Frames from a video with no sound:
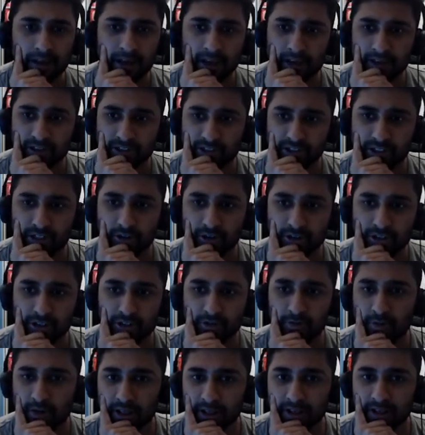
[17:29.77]
that, GOG
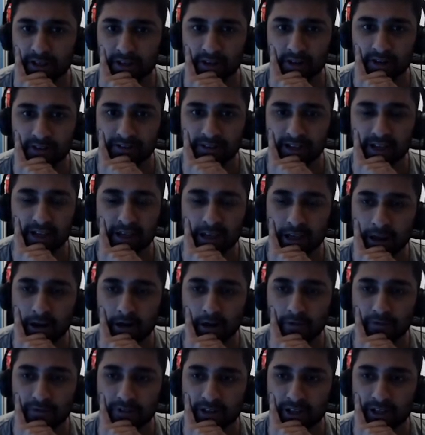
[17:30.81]
really does take care
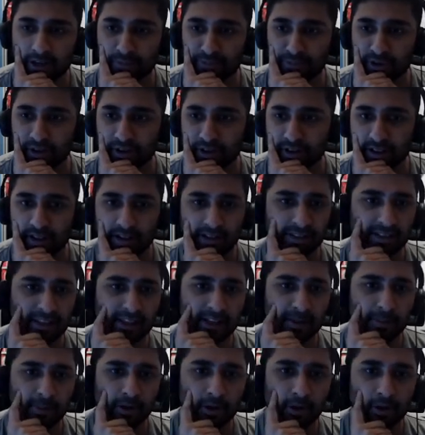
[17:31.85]
of the community. Like
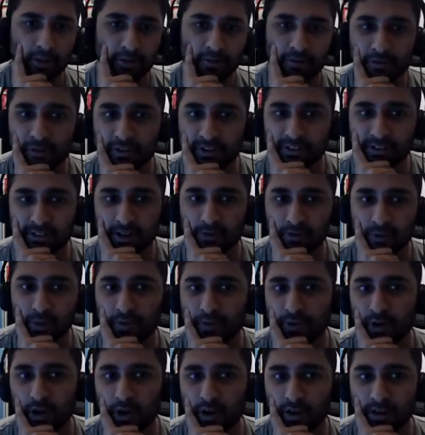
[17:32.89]
think about all the free stuff
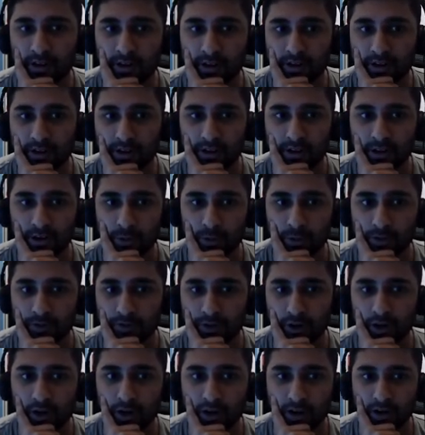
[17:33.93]
we've gotten. We've
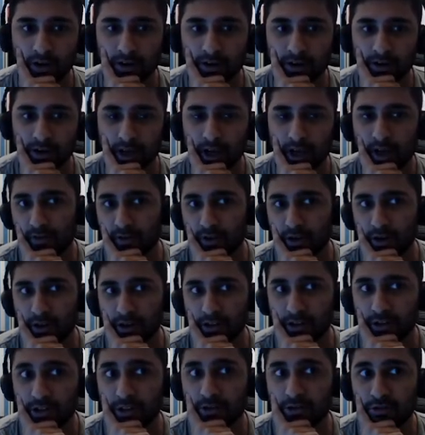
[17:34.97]
got I've
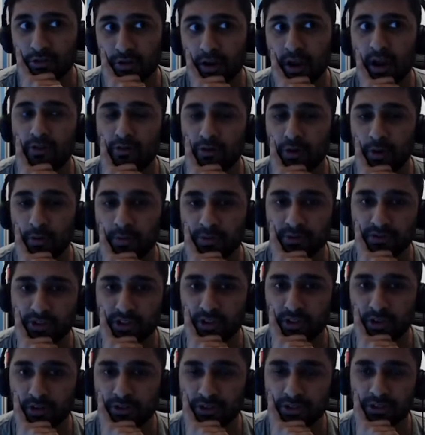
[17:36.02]
gotten two airdrops of
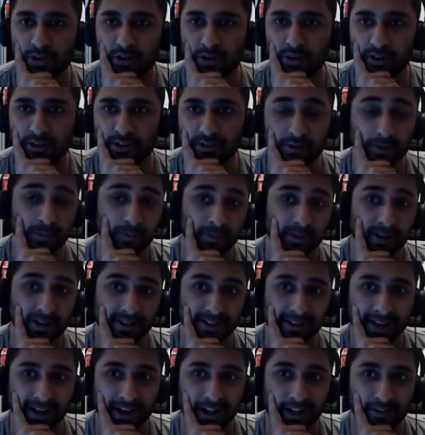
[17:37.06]
GOG tokens from
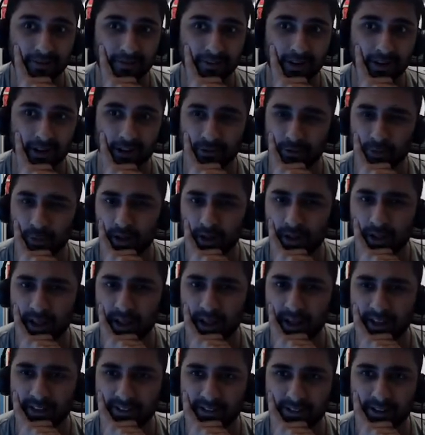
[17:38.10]
playing the alpha as well
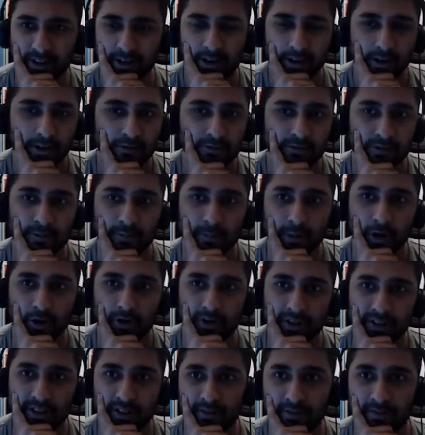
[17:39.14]
as from
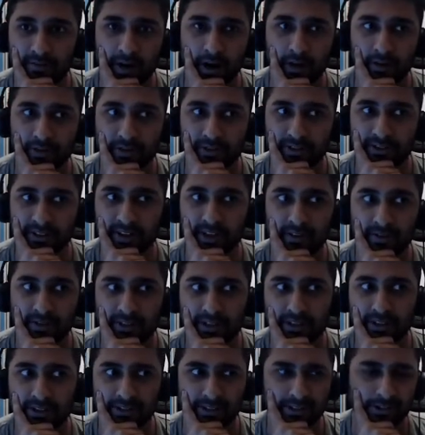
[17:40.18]
owning the founders mm-hmm.
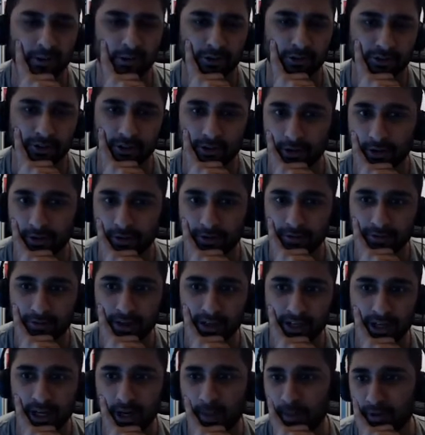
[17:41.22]
NFTs, and also I have got
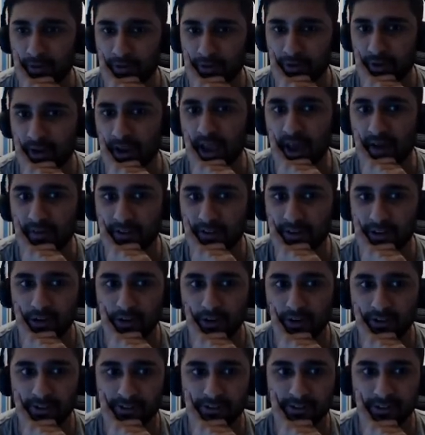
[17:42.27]
a couple of free
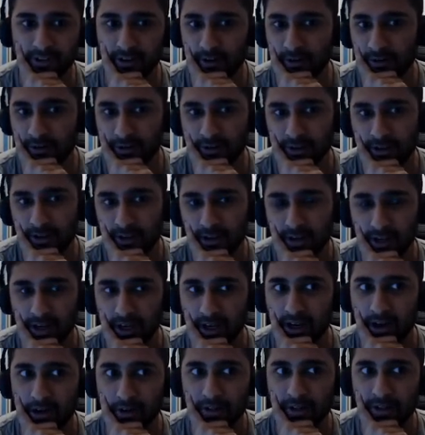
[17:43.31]
avatars. So mm-hmm.
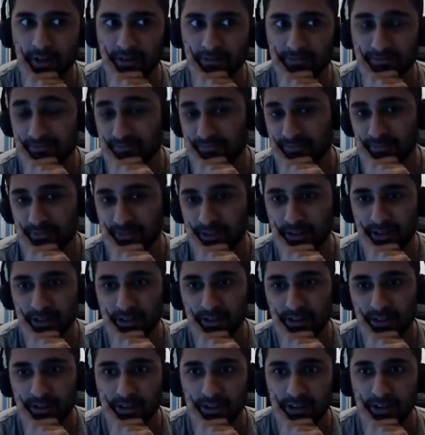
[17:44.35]
I don't
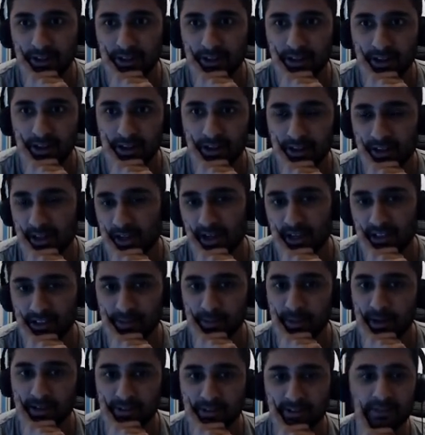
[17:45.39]
mm-hmm. yeah, it's
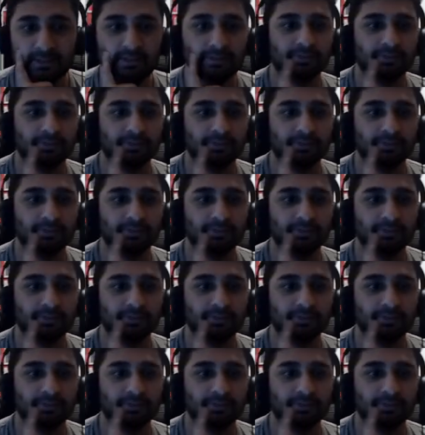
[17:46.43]
amazing.